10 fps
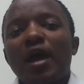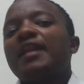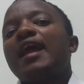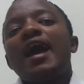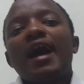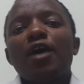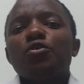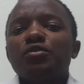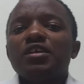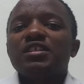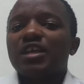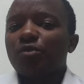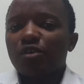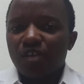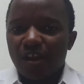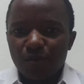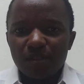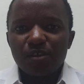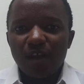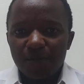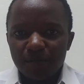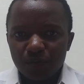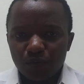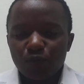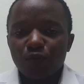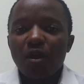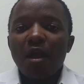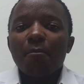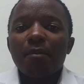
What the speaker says: And how do they check whether you have been to school?